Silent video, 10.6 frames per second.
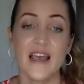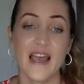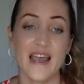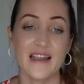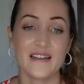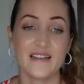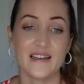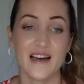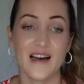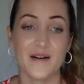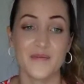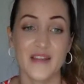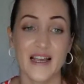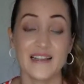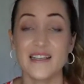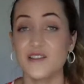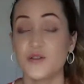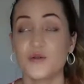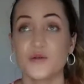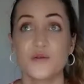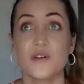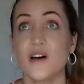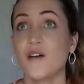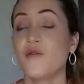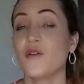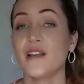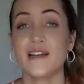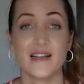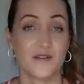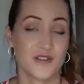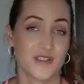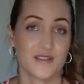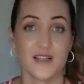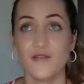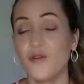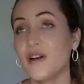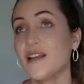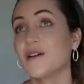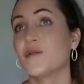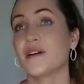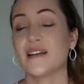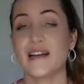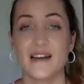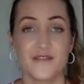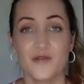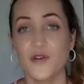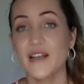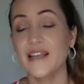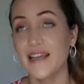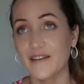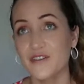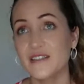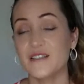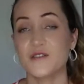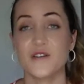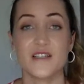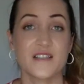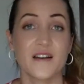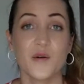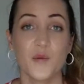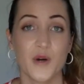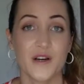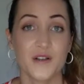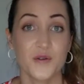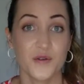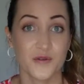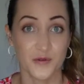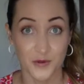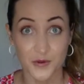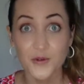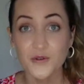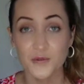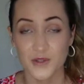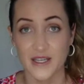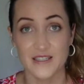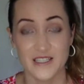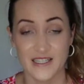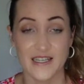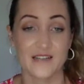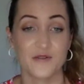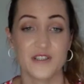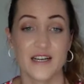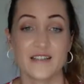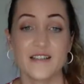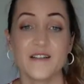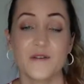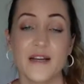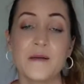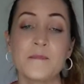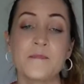And that leads you to avoiding launches, avoiding going live, avoiding every situation where you could potentially get rejected, right?